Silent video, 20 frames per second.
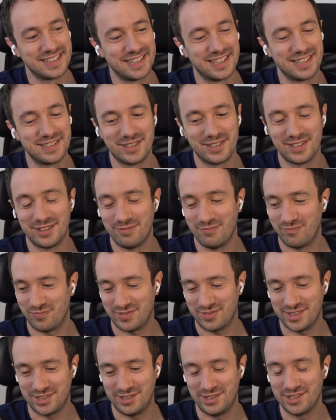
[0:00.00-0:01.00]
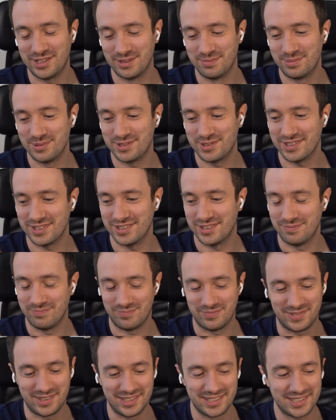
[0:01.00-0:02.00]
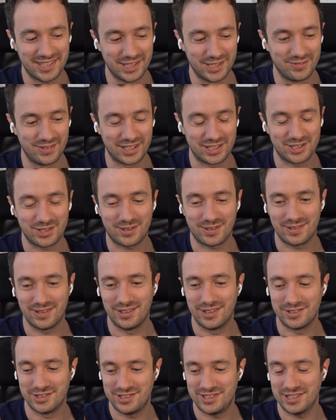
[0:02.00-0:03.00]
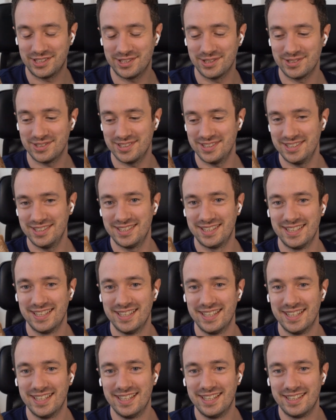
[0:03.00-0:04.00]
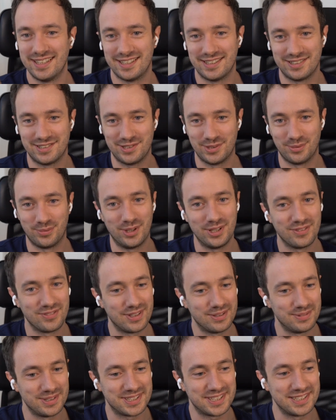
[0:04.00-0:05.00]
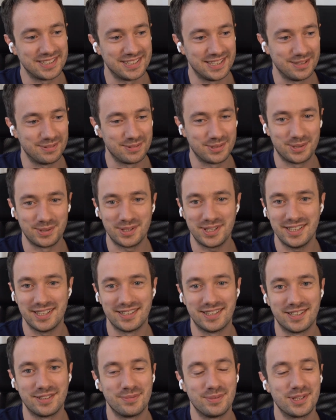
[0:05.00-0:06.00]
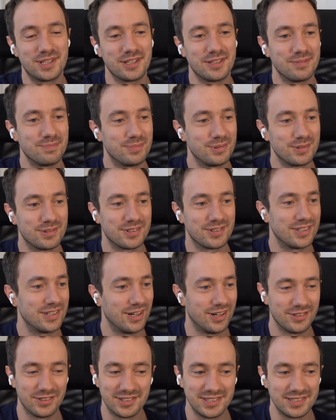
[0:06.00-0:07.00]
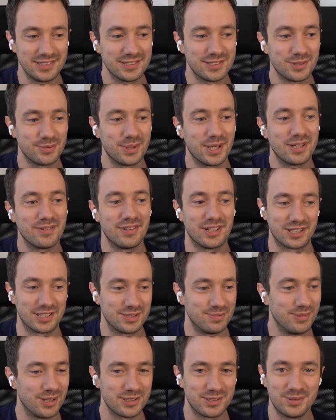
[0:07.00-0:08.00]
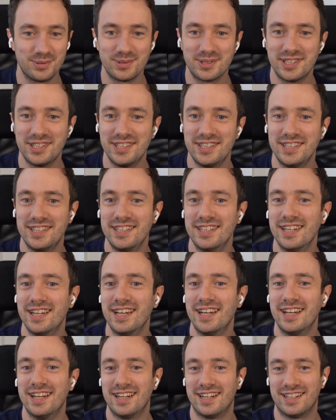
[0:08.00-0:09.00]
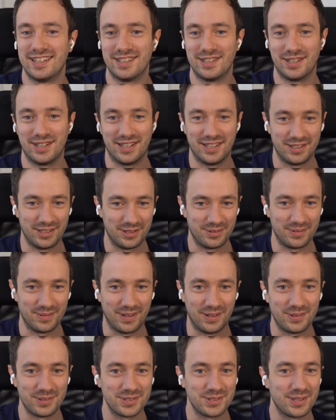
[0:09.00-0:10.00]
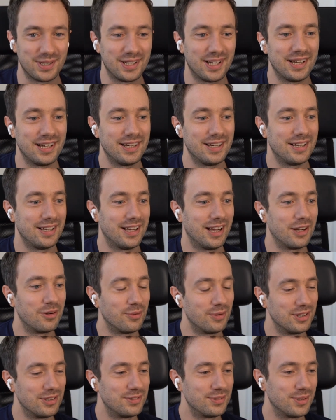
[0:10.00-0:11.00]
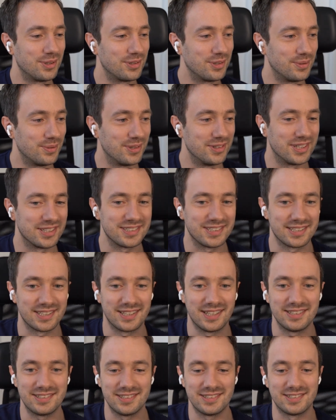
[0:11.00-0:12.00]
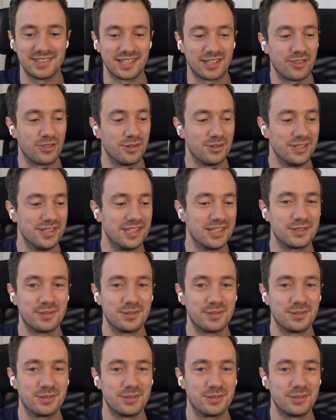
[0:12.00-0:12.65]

and then you can put these kind of like stickers on it. And so one of them is his name, Cookie, and then we can put other things. So we have like Smart Cookie, and then also I wanted to order one that says like 30-day